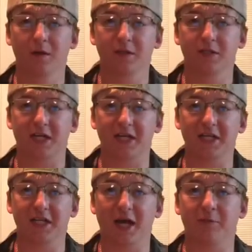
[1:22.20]

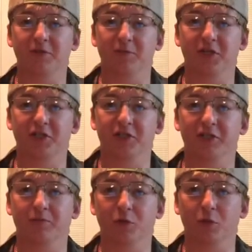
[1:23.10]
Taking time to measure your
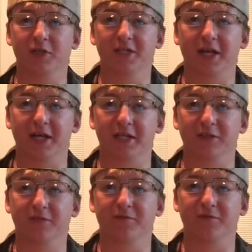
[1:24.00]
employees'
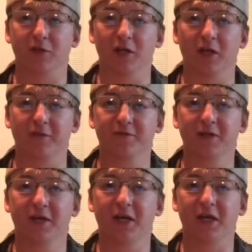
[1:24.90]
hands for gloves
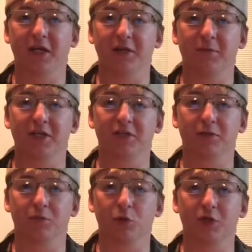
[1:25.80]
and to measure
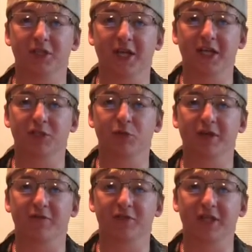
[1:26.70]
employees' hands
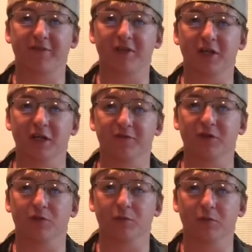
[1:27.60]
whenever safety gloves
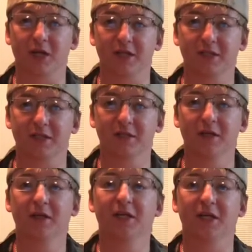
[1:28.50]
are replaced
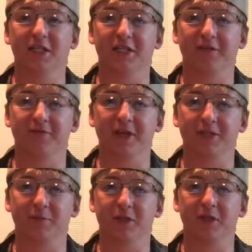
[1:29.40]
is an
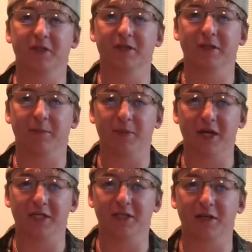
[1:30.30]
investment that
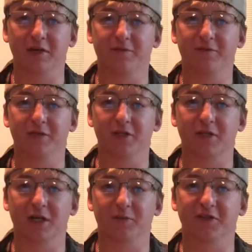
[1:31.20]
pays off in
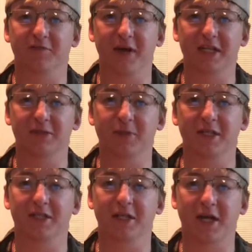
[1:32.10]
terms of
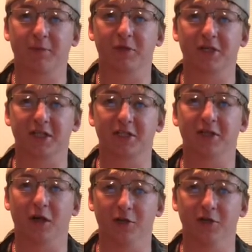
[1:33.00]
maximizing hand protection
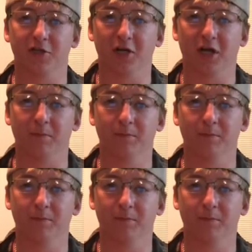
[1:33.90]
on the job.